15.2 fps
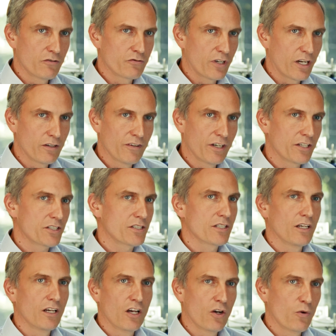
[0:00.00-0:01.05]
in front of us,
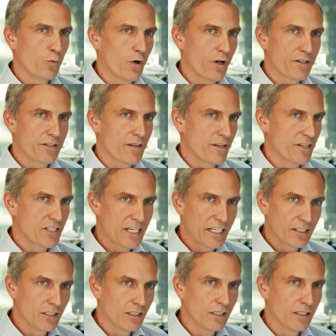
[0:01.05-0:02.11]
uh, what the
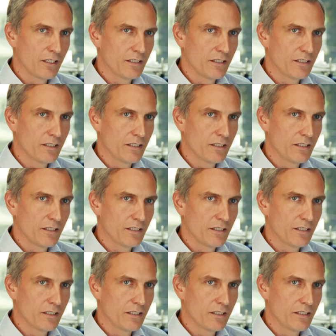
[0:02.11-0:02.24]
signal